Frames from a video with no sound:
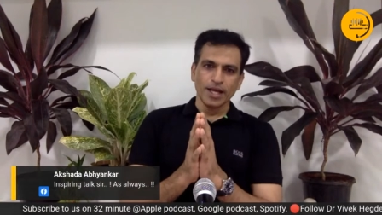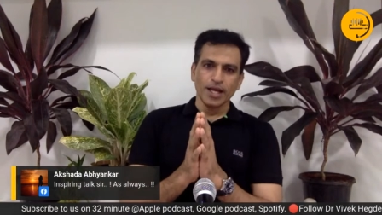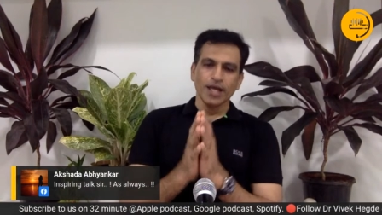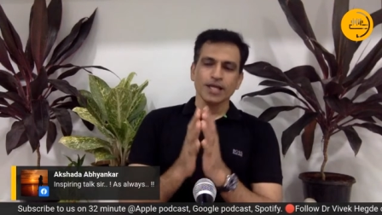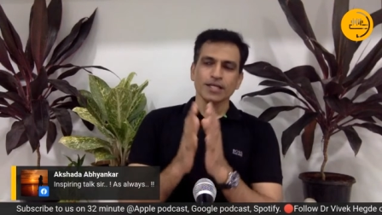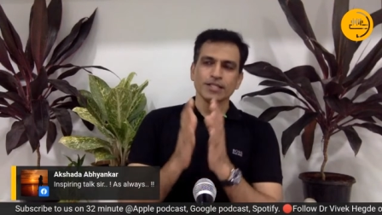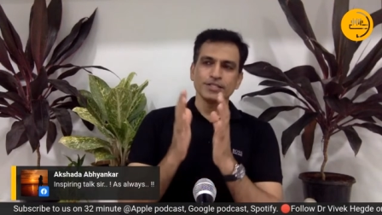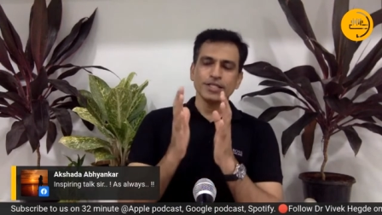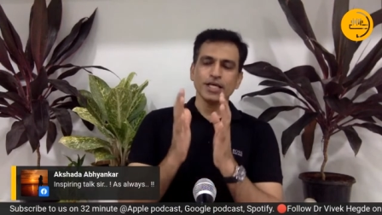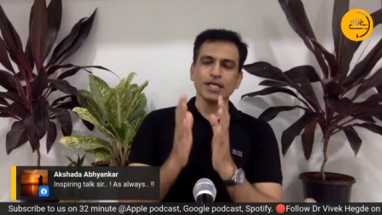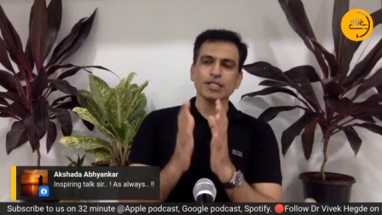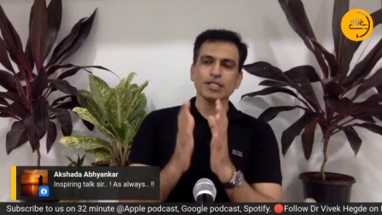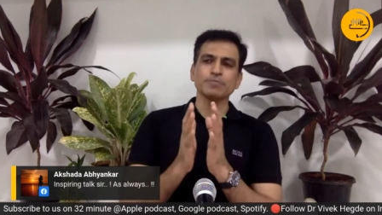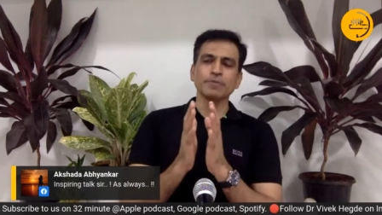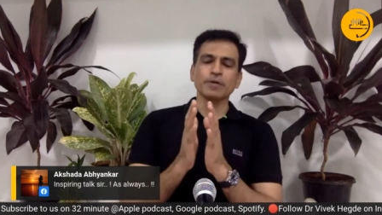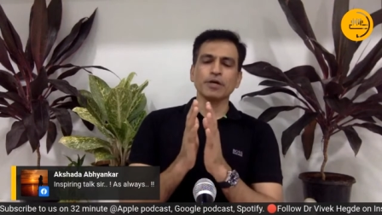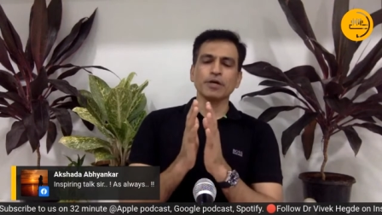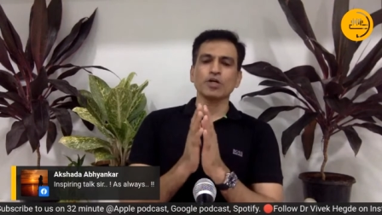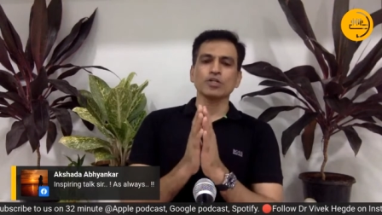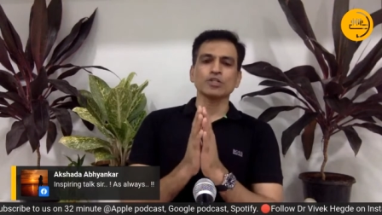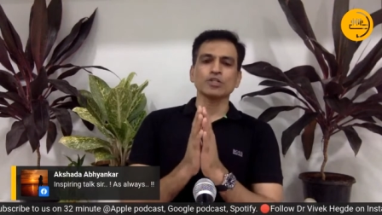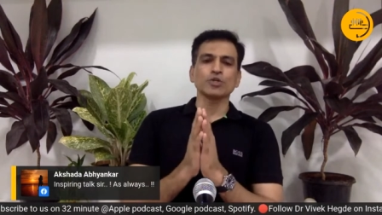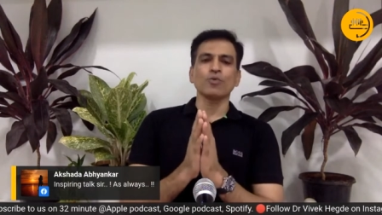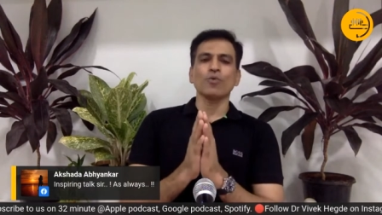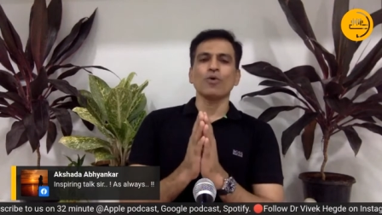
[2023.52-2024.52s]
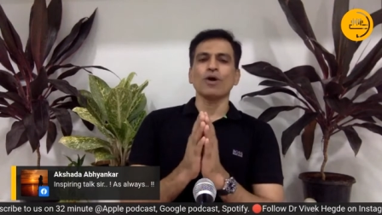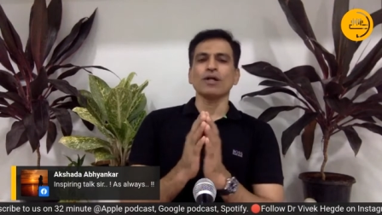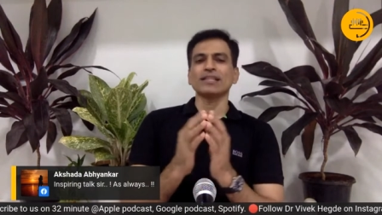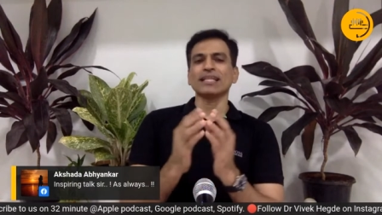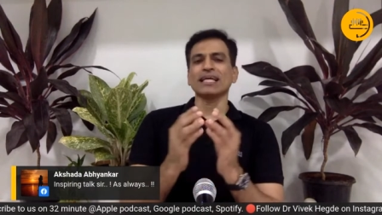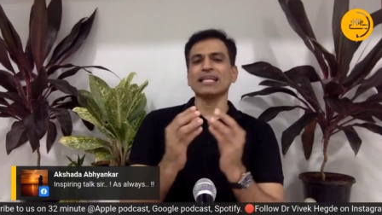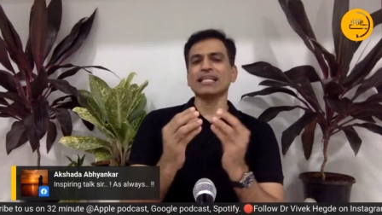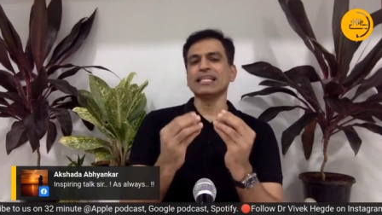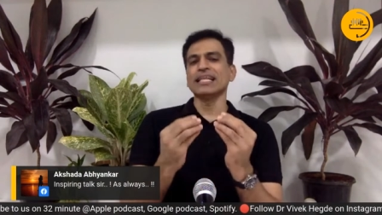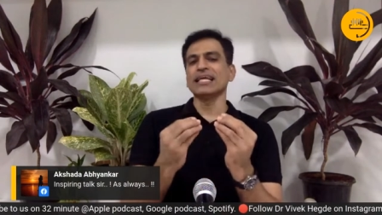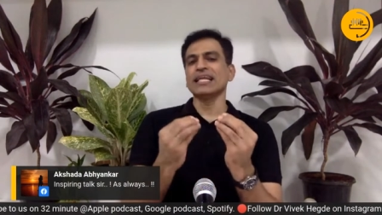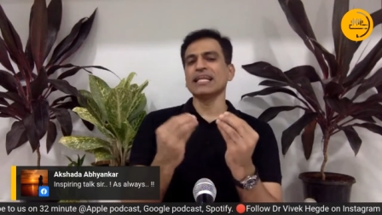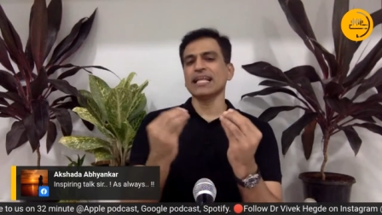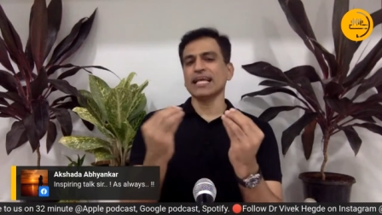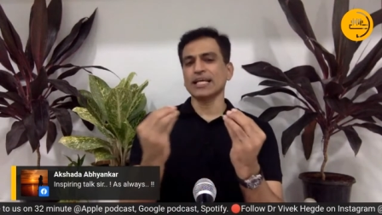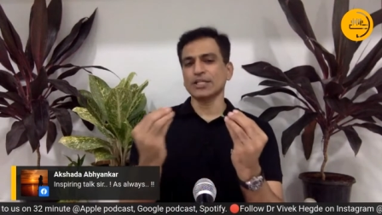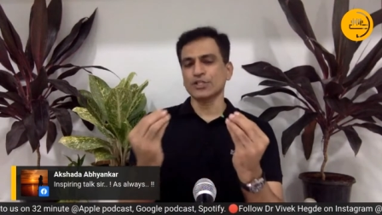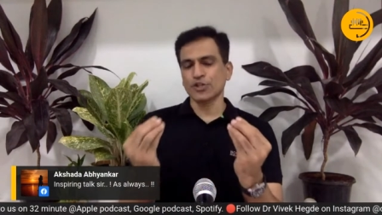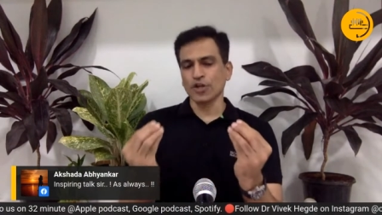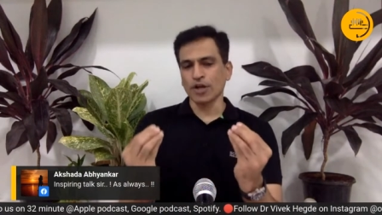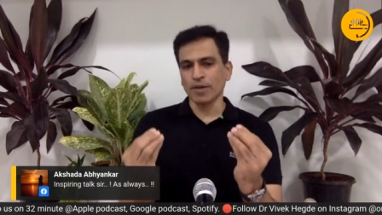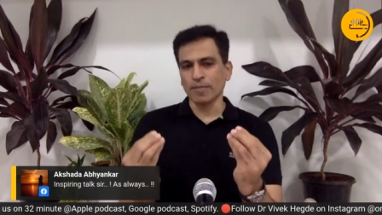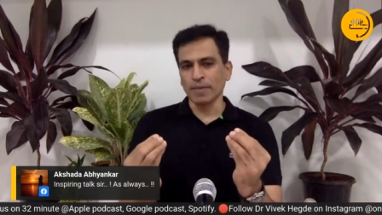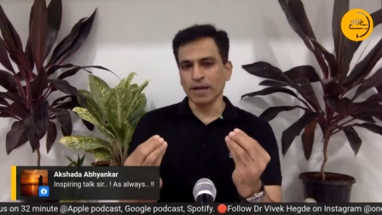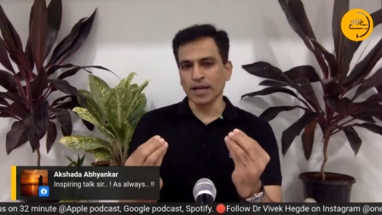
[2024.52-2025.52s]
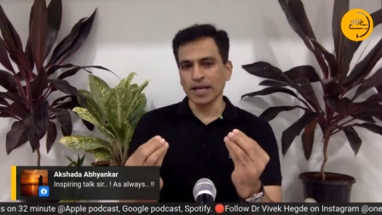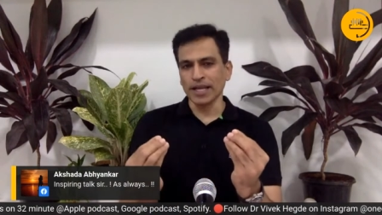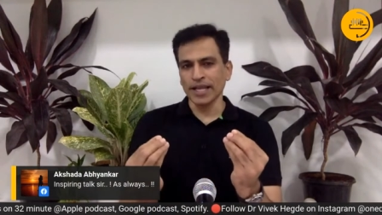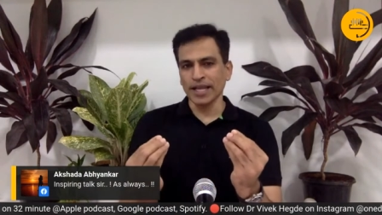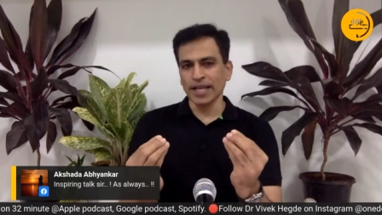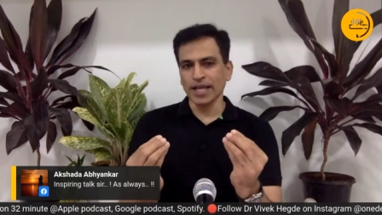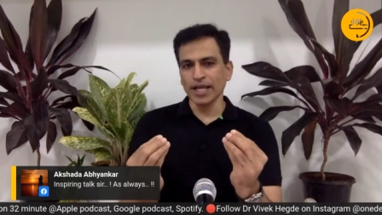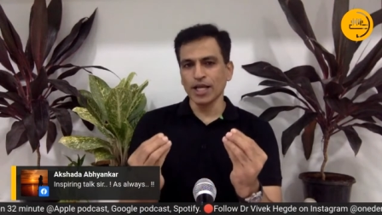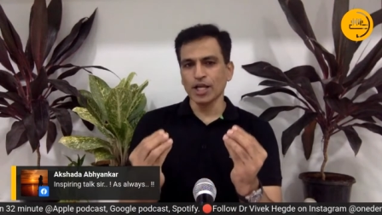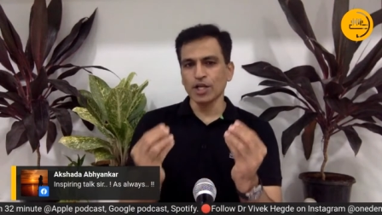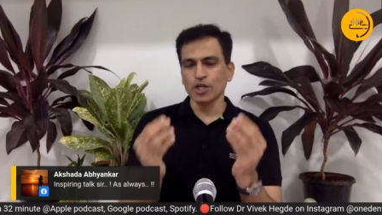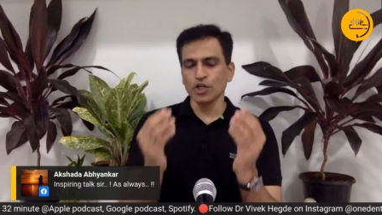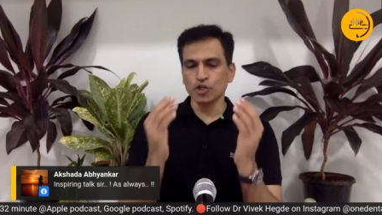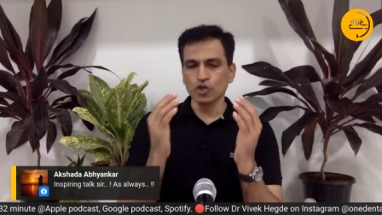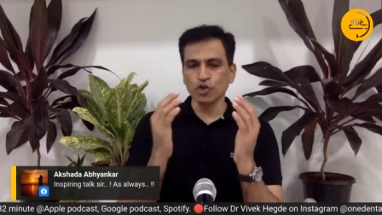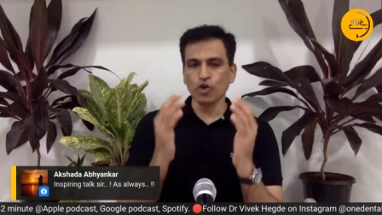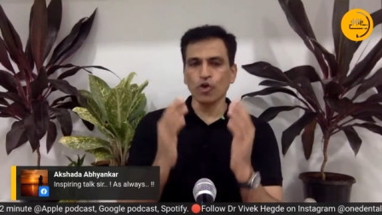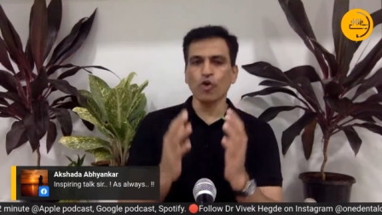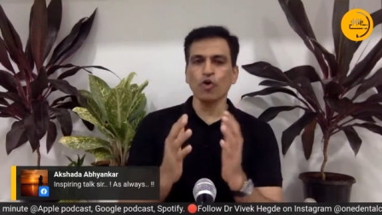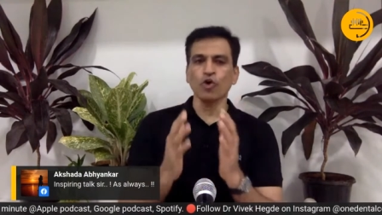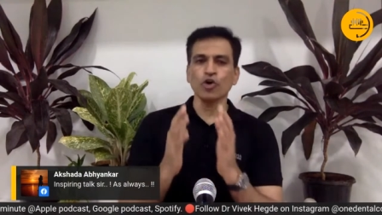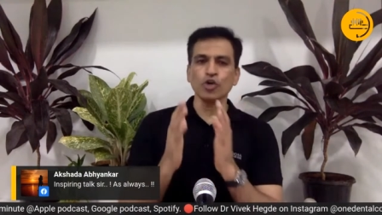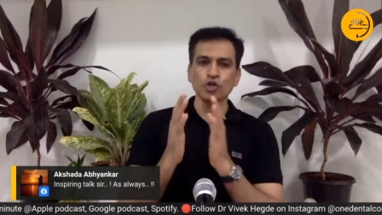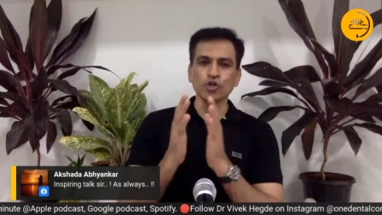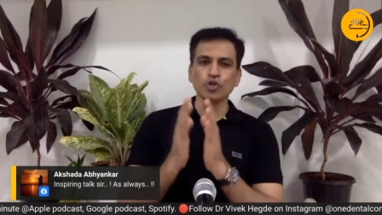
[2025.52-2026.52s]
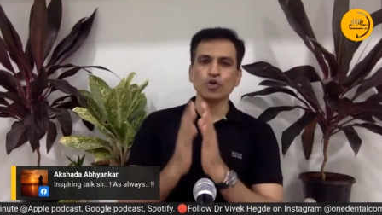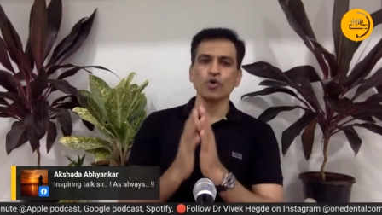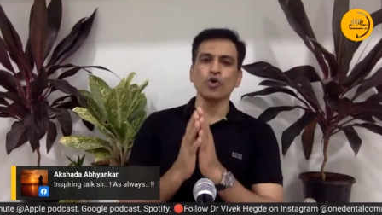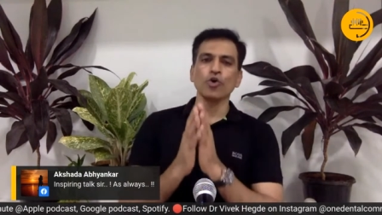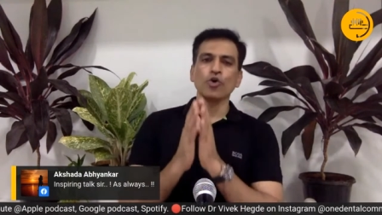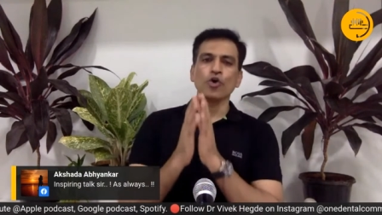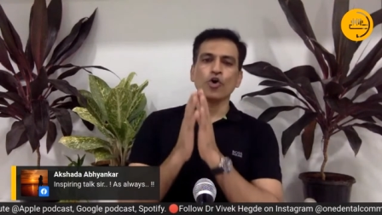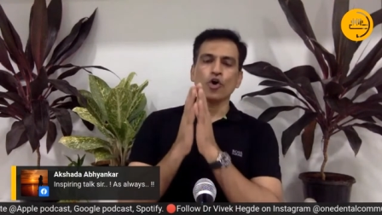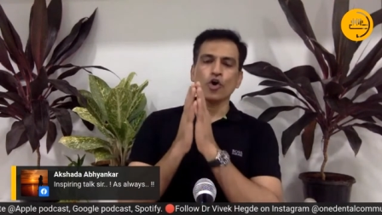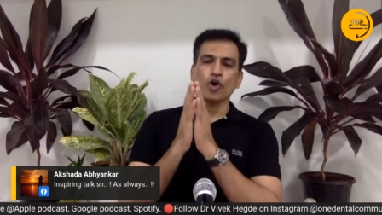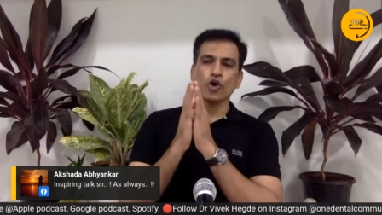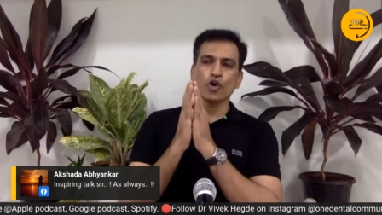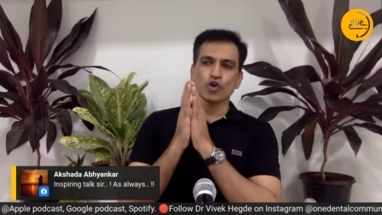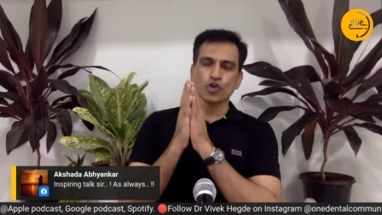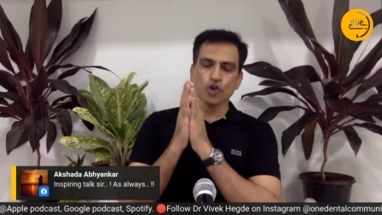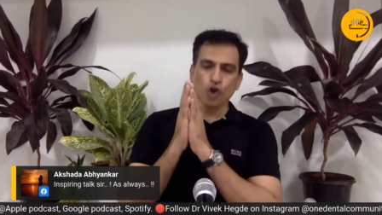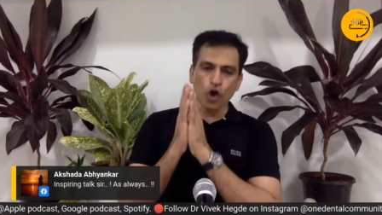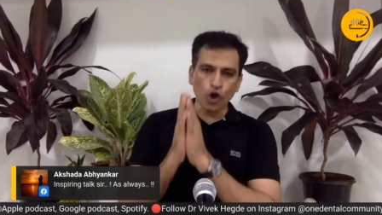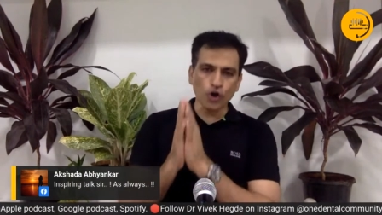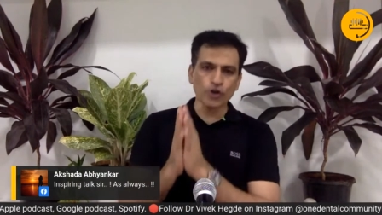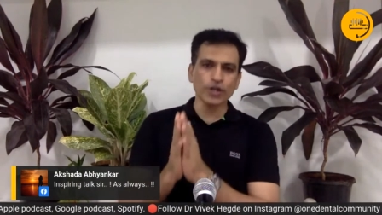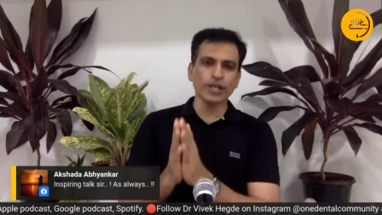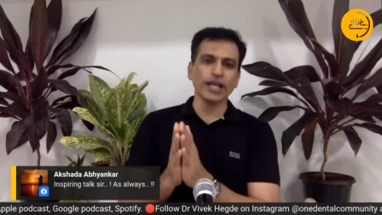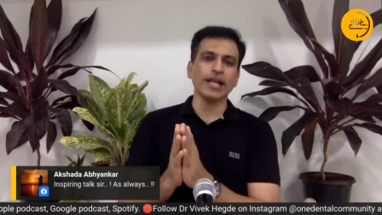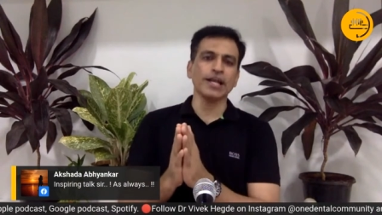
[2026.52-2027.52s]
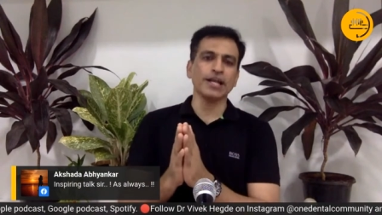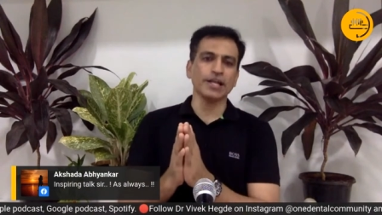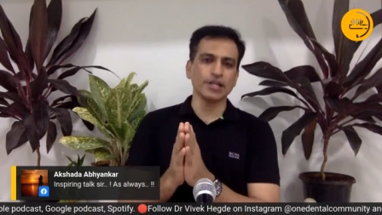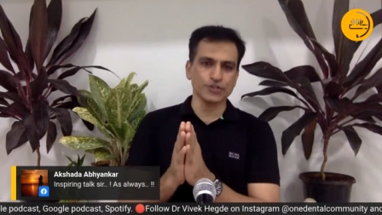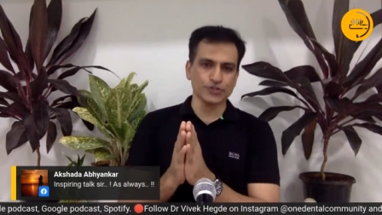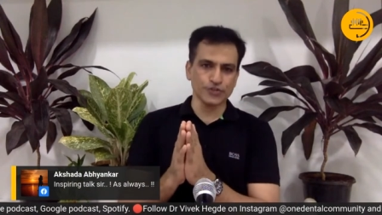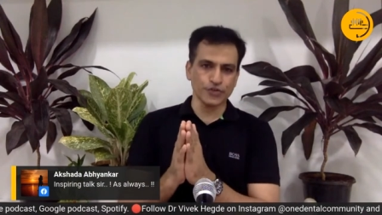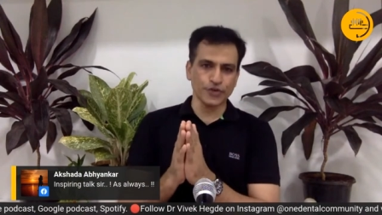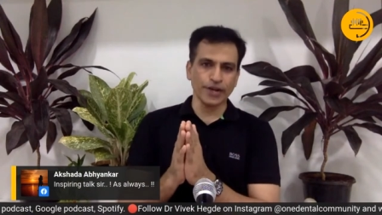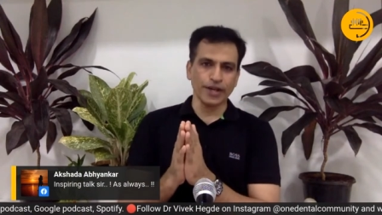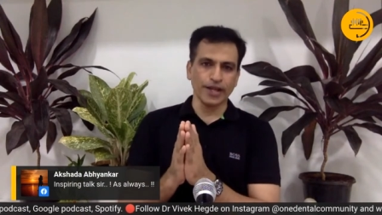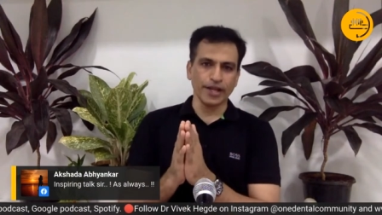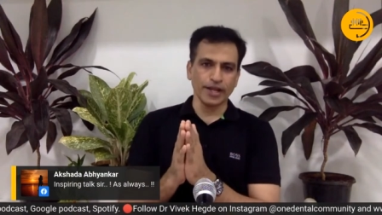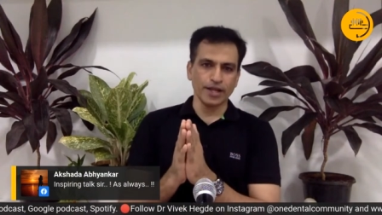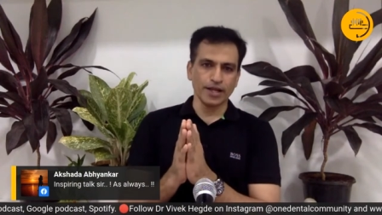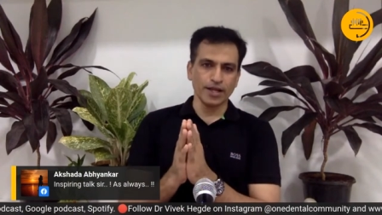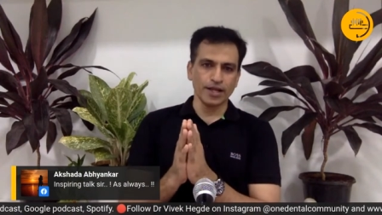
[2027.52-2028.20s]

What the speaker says: Just because you want the little extra money, don't do wrong dentistry.